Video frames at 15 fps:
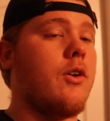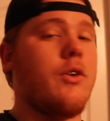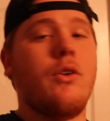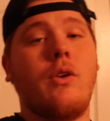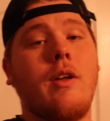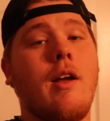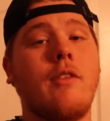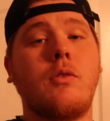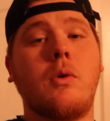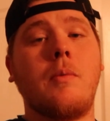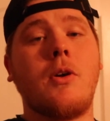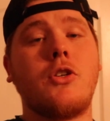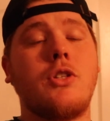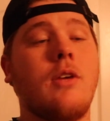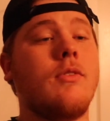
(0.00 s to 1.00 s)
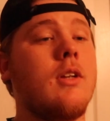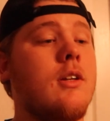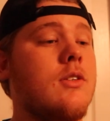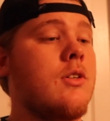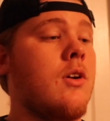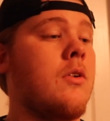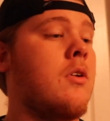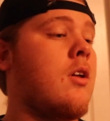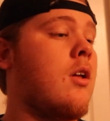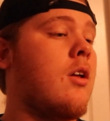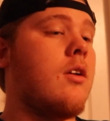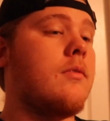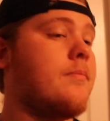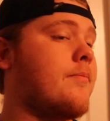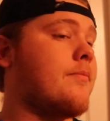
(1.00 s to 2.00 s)
You don't even have to worry about shifting, so
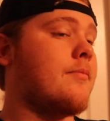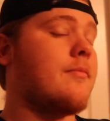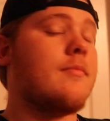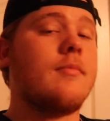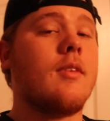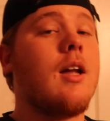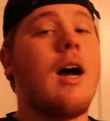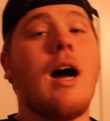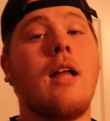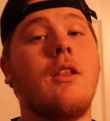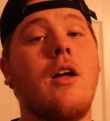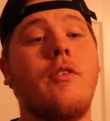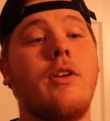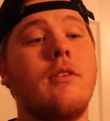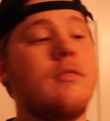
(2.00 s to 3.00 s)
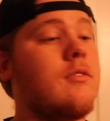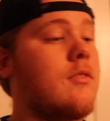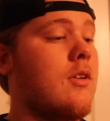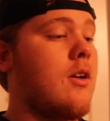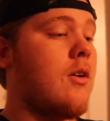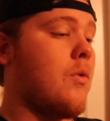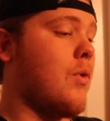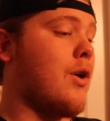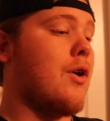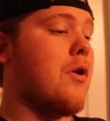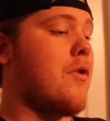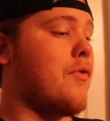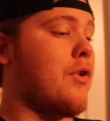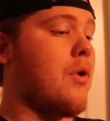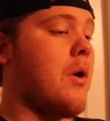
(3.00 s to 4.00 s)
I love it. We're gonna
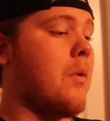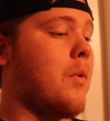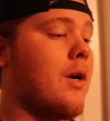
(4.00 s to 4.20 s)
review it.